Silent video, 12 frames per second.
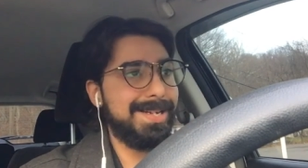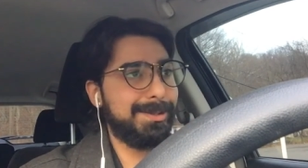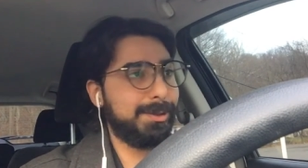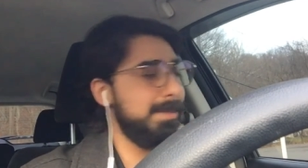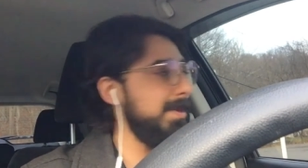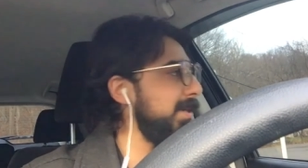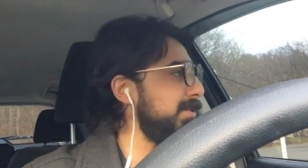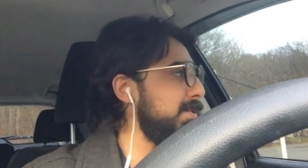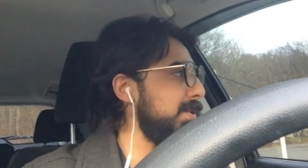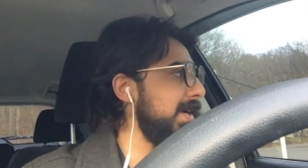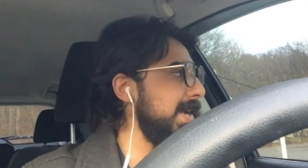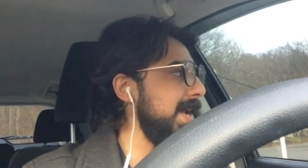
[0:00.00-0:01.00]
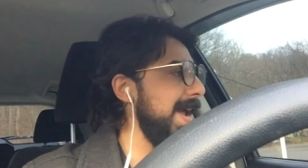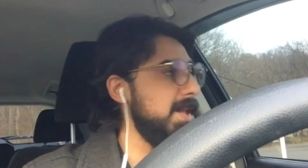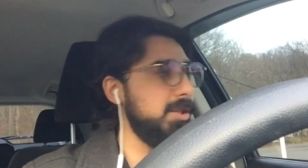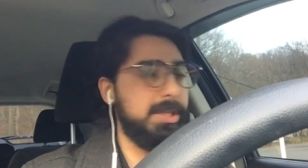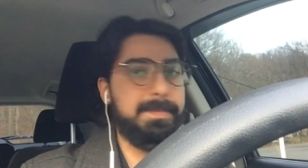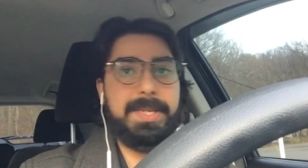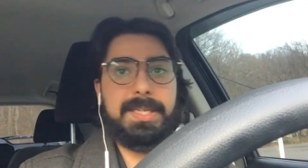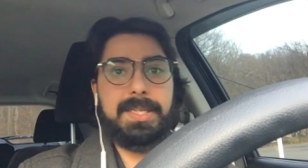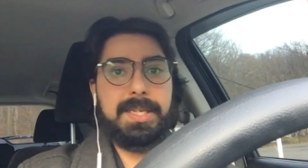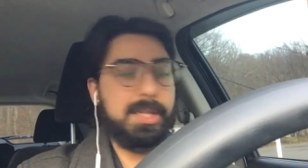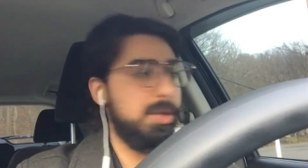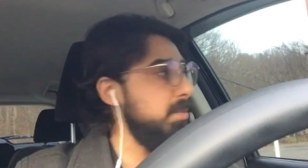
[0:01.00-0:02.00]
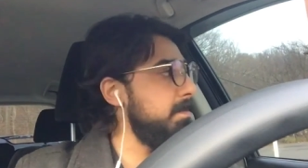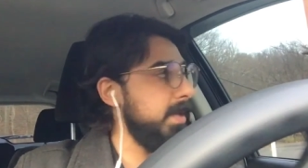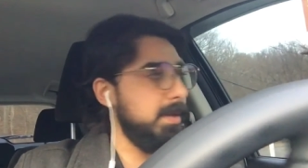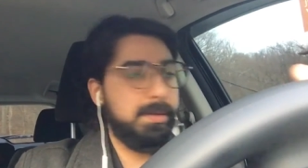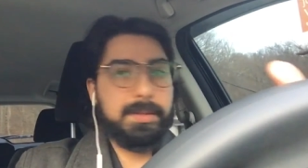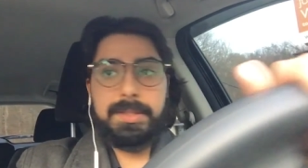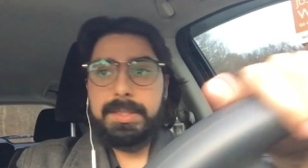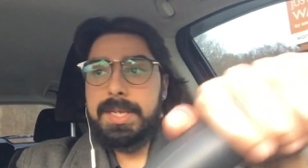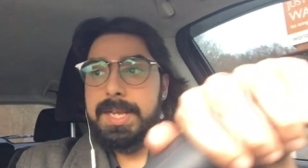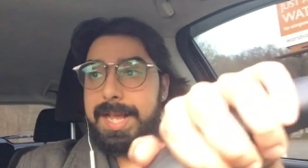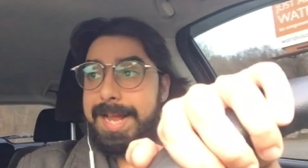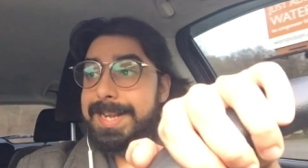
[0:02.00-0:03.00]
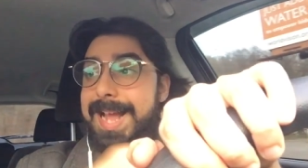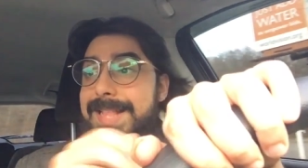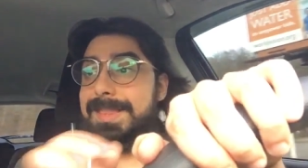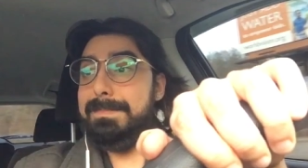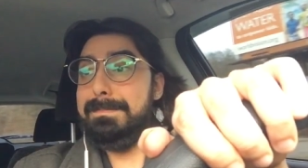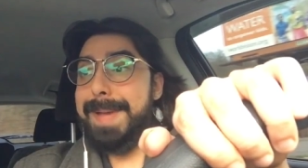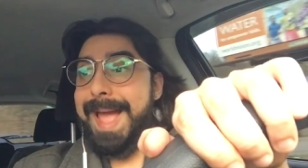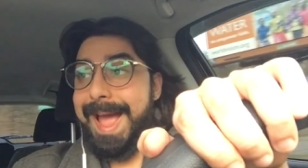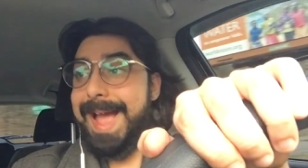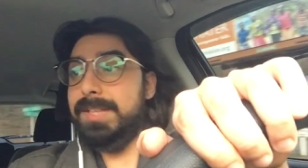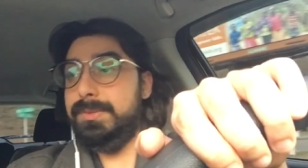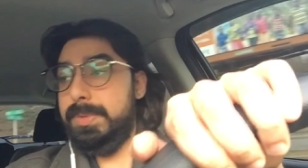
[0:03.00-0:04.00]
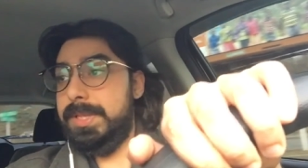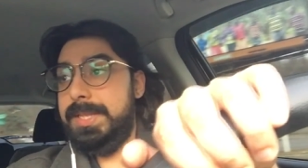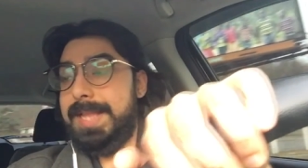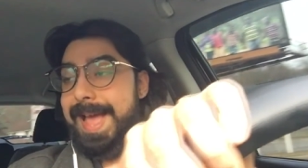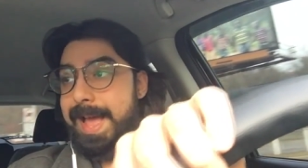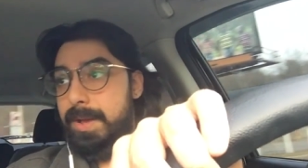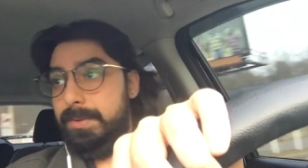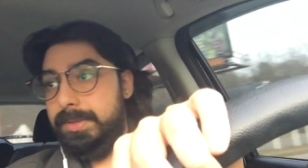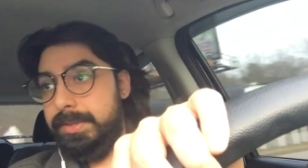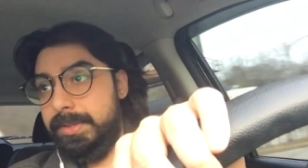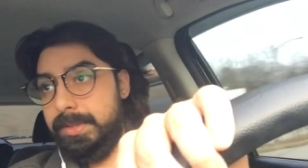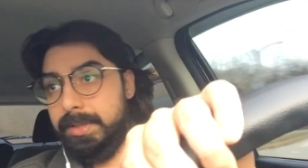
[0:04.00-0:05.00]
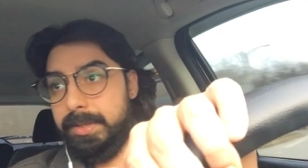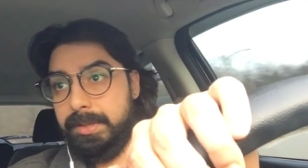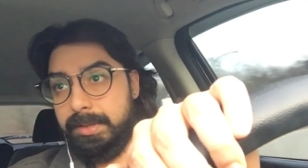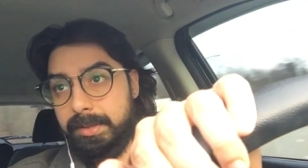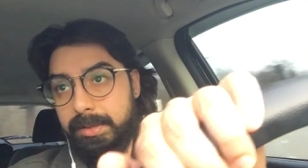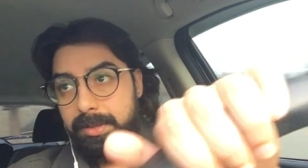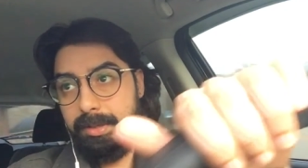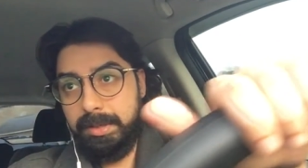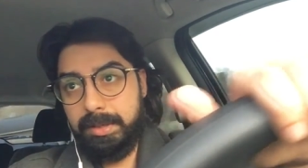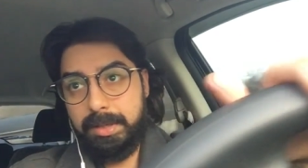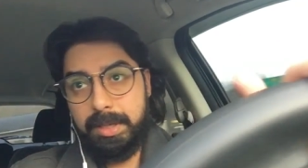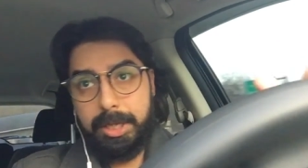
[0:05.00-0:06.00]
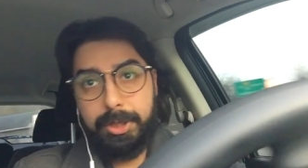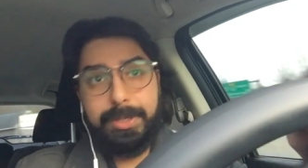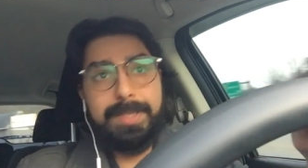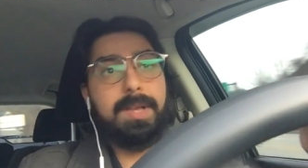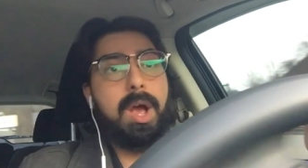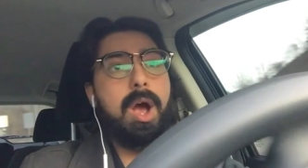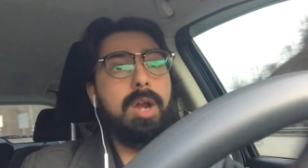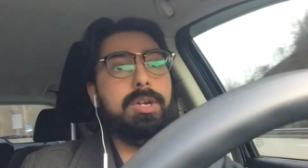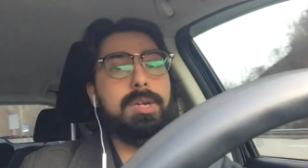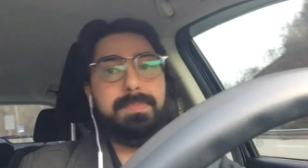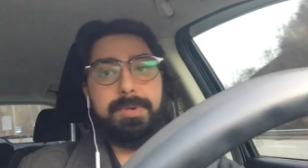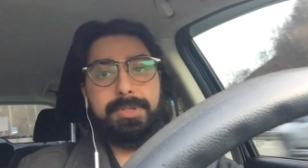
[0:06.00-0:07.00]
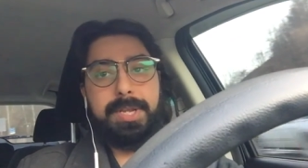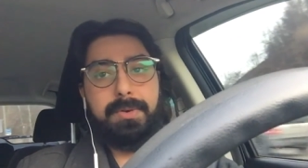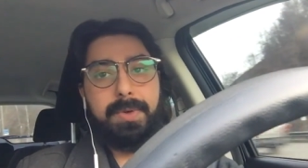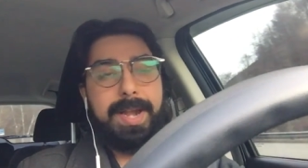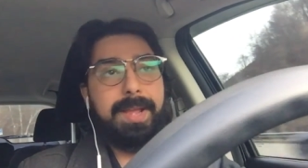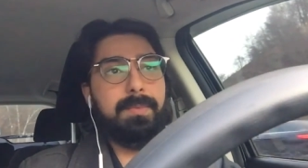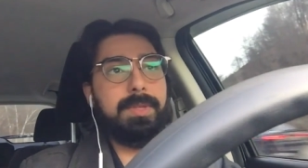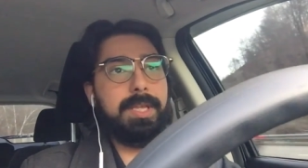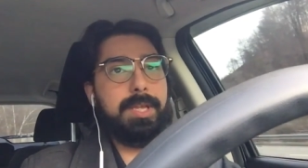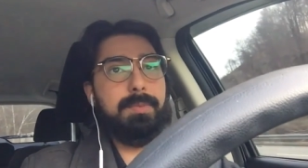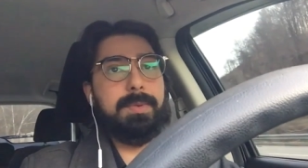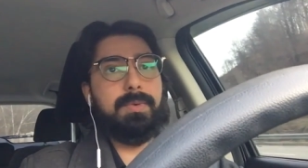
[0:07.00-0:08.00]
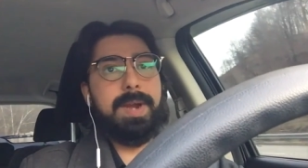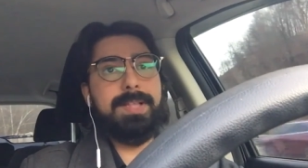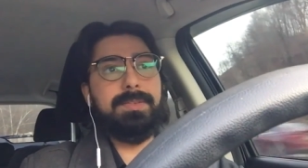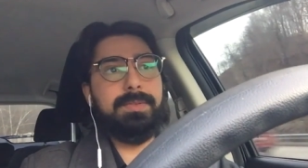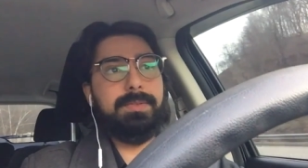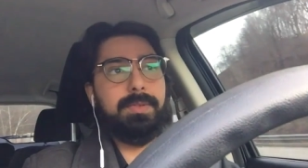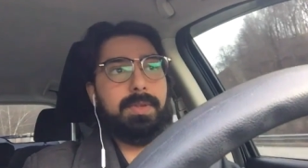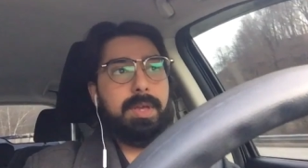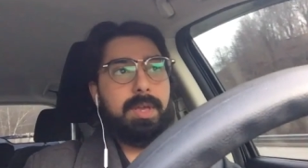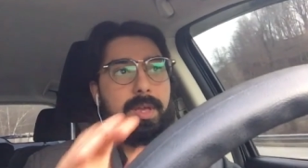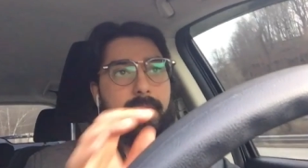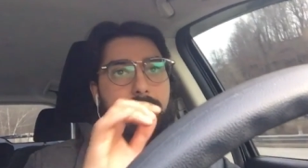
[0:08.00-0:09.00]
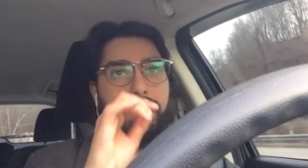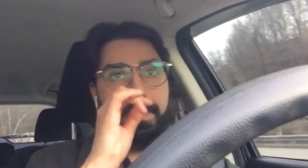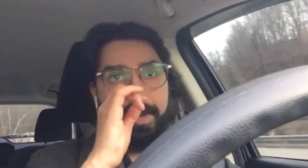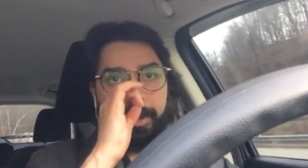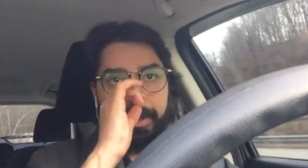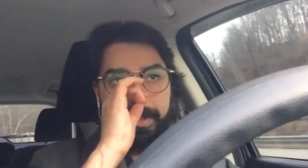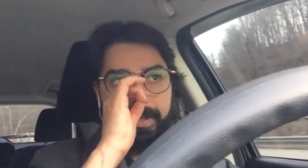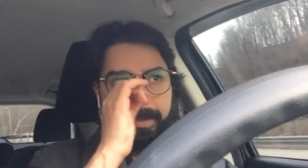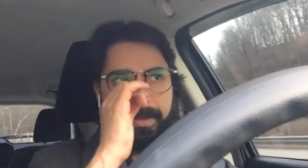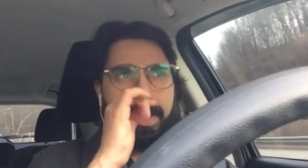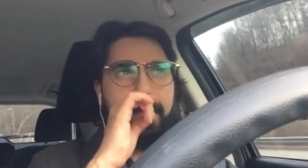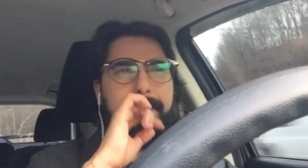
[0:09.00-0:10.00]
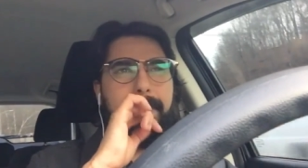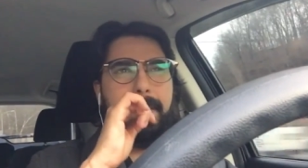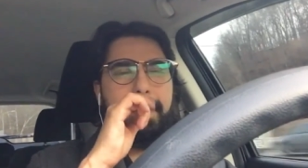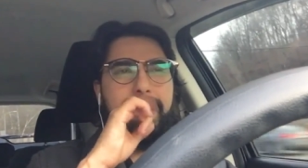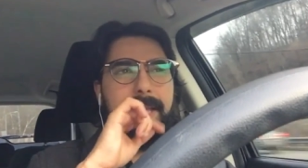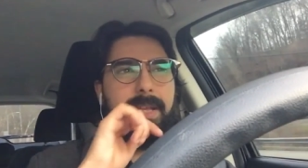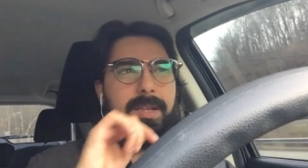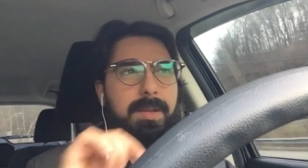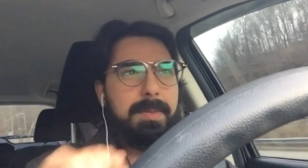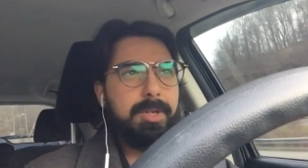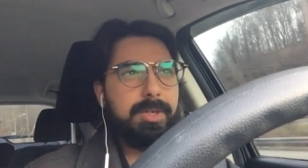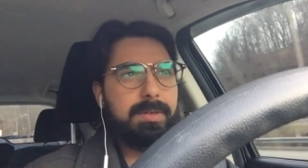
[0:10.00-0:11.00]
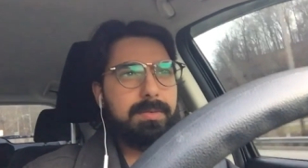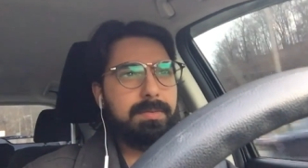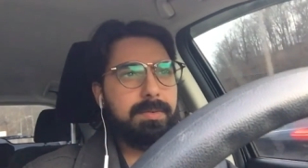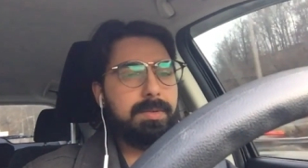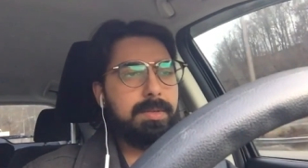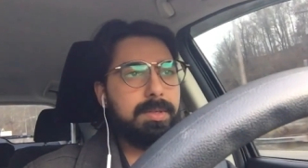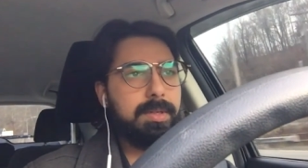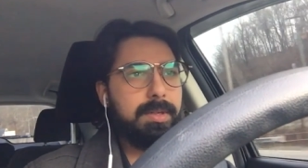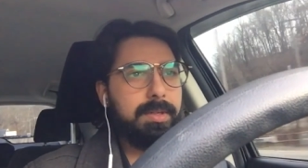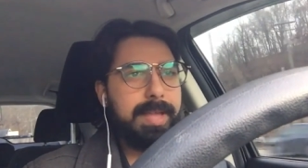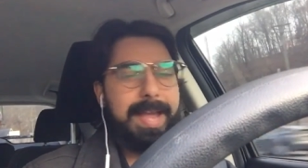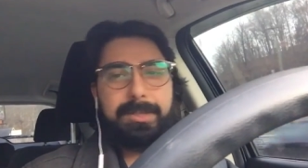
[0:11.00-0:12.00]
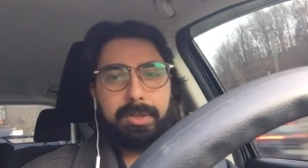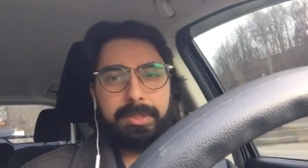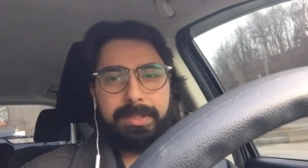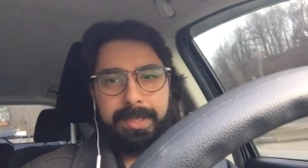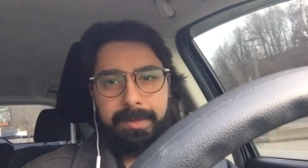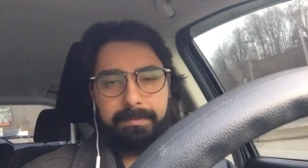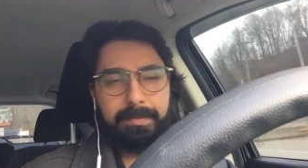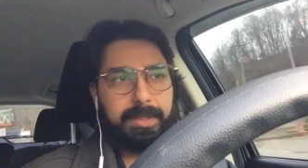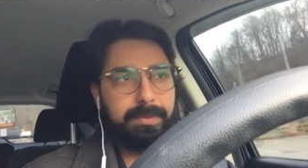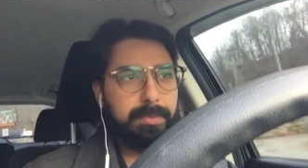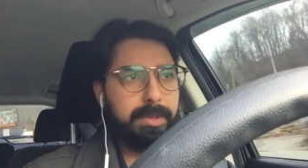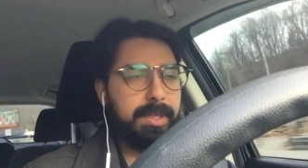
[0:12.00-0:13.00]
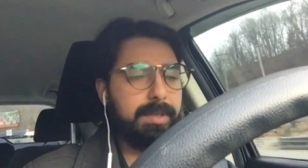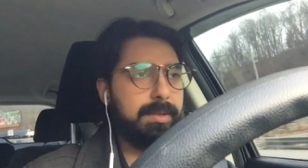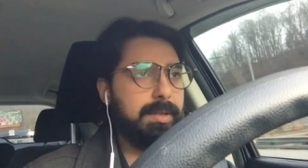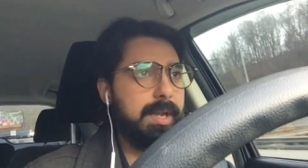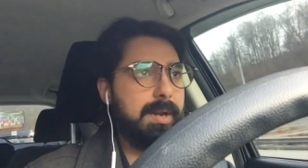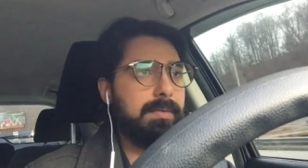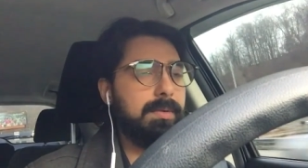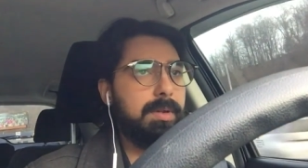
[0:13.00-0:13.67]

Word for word: discriminatory LGBTQ bills and got them passed within the House. She has a 100% rating with the Human Rights Commission, Com- Committee, Commission? The HRC is what it, you know,